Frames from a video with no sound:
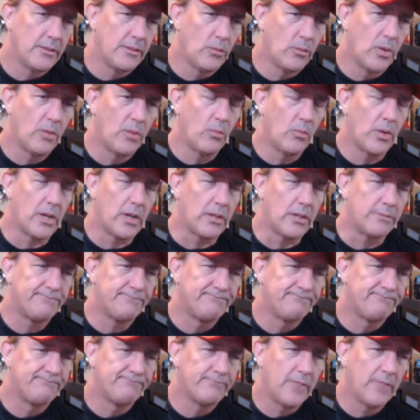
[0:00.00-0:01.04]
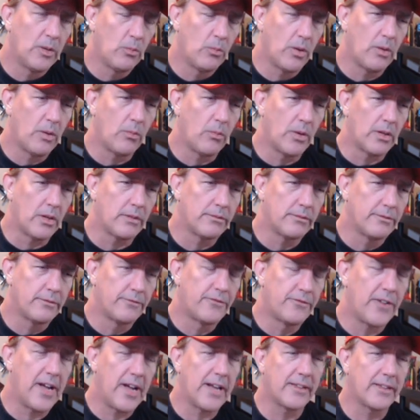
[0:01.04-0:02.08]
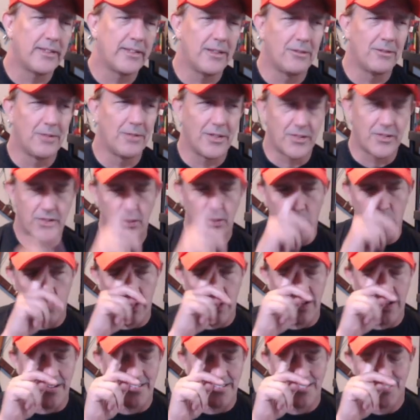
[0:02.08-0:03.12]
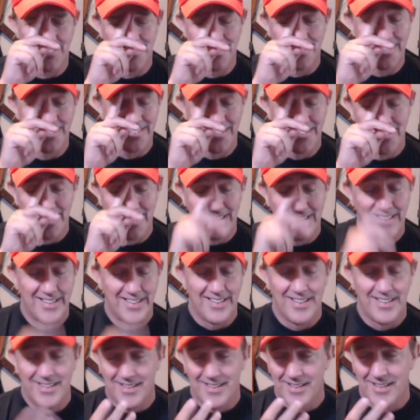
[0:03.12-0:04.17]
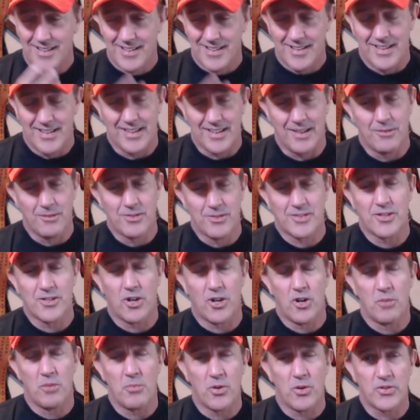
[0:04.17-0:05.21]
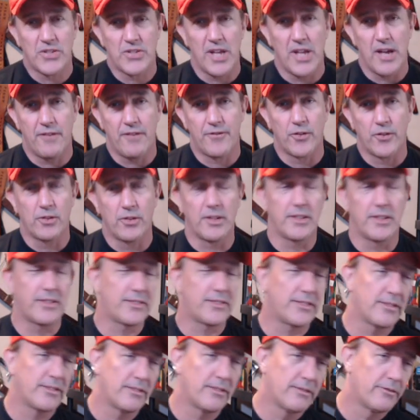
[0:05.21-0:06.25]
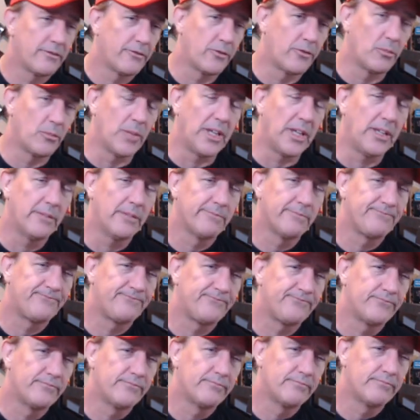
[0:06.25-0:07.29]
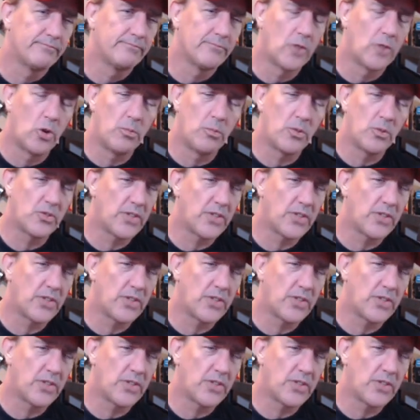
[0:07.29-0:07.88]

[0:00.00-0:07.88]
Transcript: went well. It went well. In fact, it went so well. Like, it was almost effortless for me. Almost